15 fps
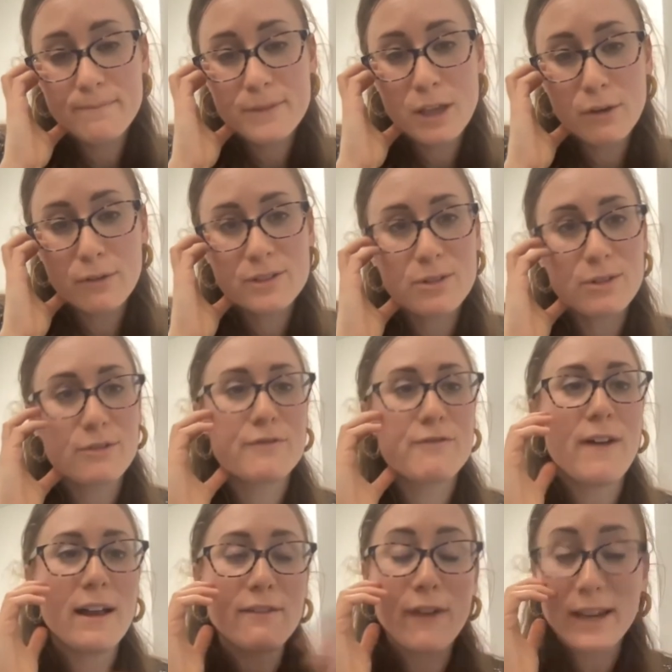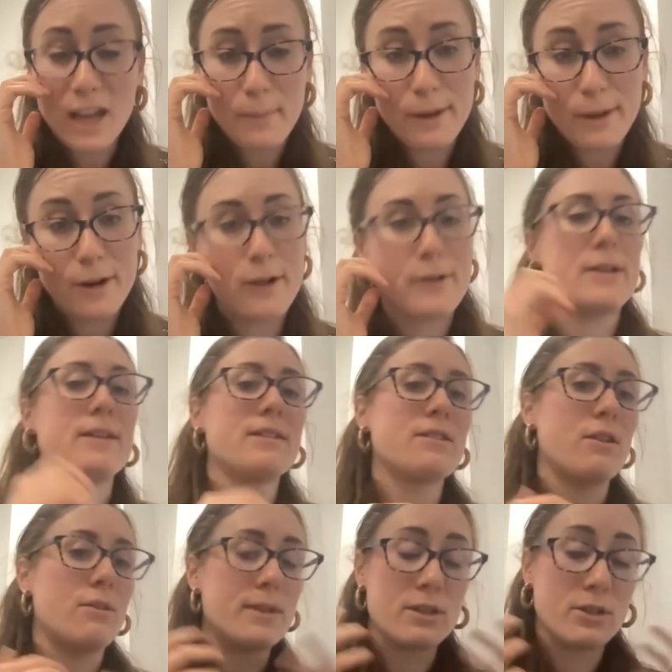you know, sort of find out about an artist,
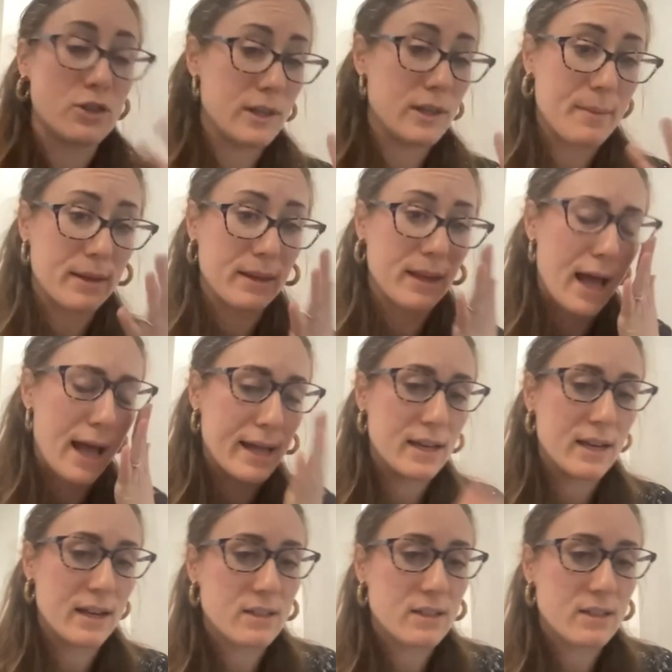start researching them online.